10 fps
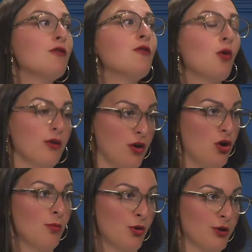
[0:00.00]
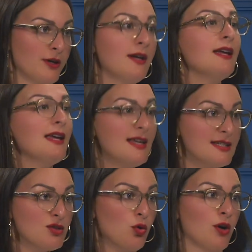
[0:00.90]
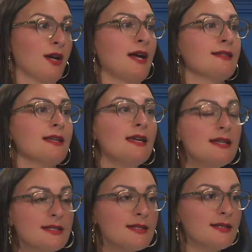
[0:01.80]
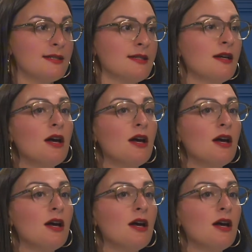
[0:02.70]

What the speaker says: for the homeowner, is to organize, is to